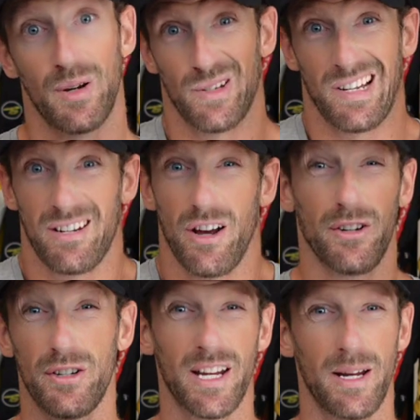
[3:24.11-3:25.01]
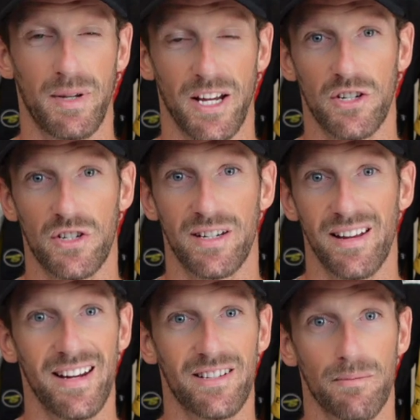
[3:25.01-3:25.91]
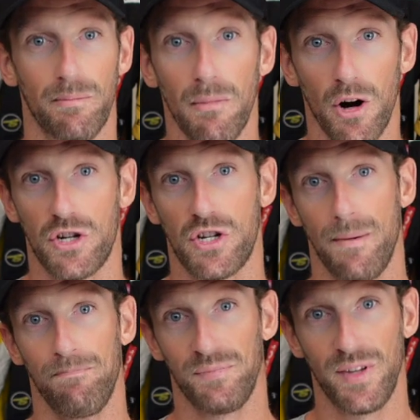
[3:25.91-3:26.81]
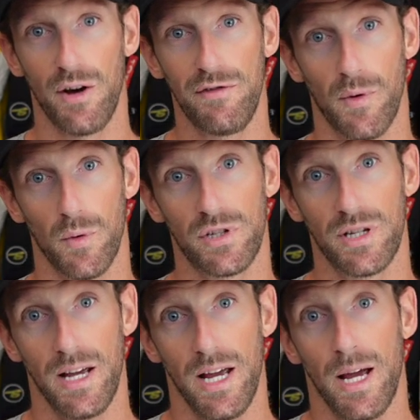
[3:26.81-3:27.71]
because at 100 kph there isn't much downforce,